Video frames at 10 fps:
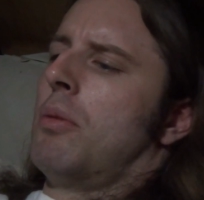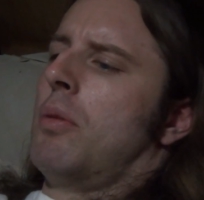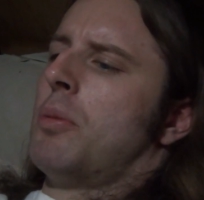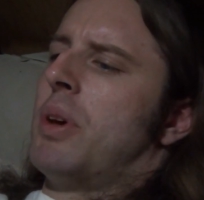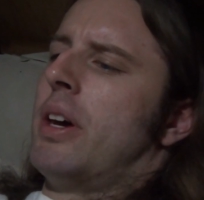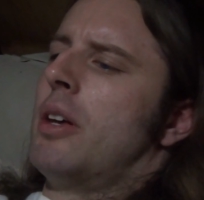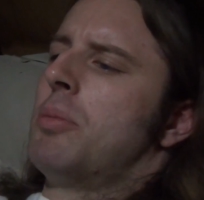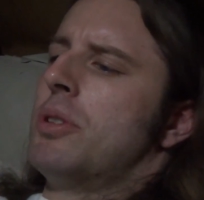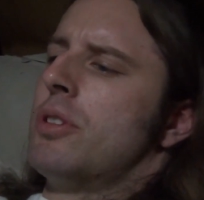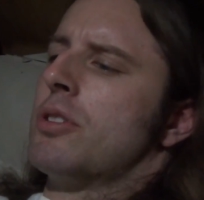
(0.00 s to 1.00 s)
with my head
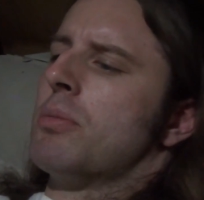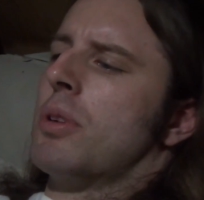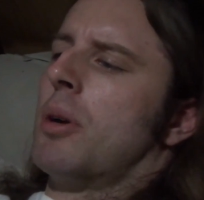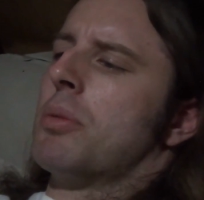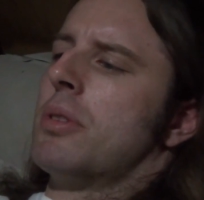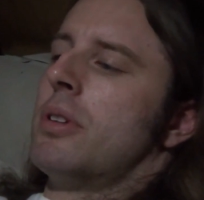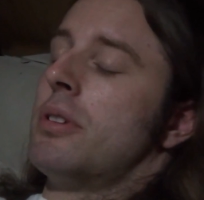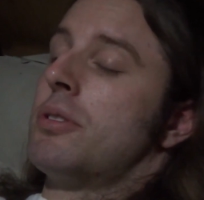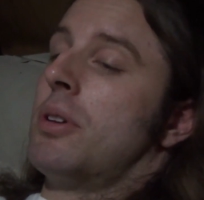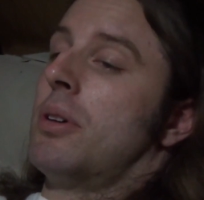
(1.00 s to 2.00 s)
positioned
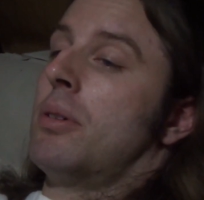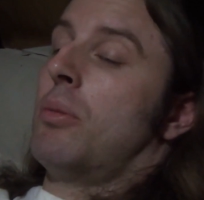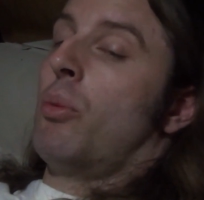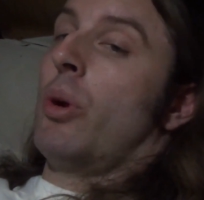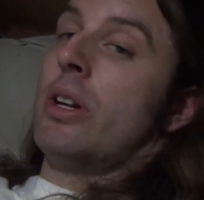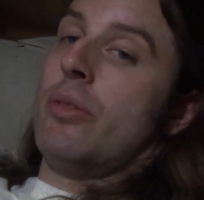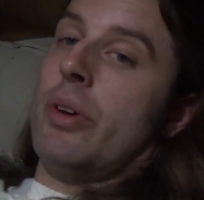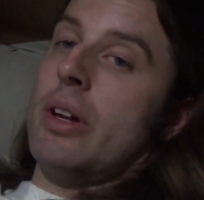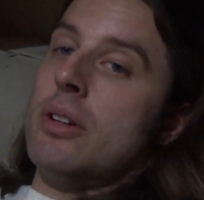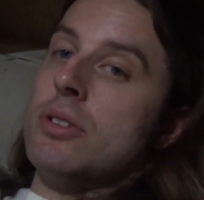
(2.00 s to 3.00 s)
properly. So one
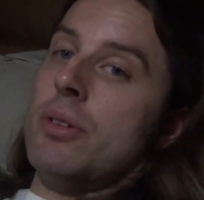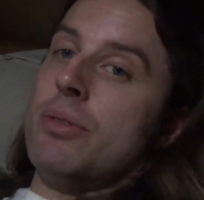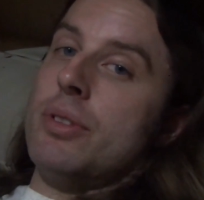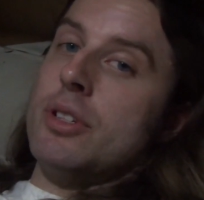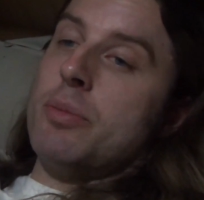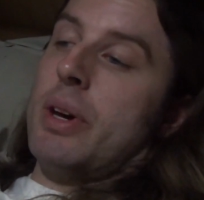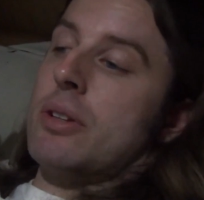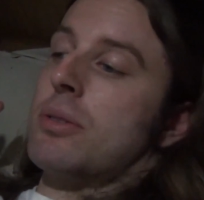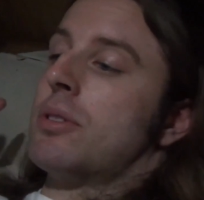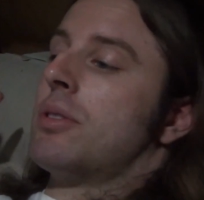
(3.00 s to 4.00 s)
advantage of this
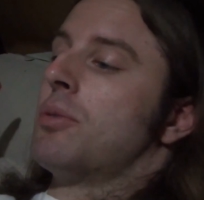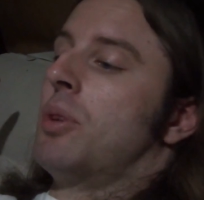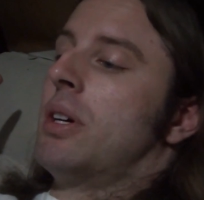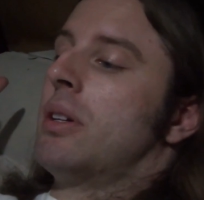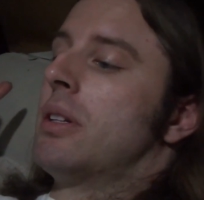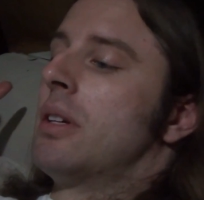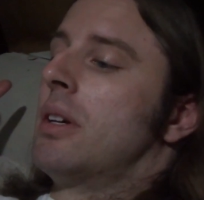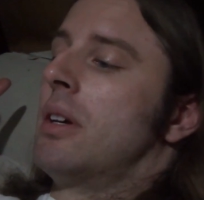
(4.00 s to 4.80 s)
mattress as well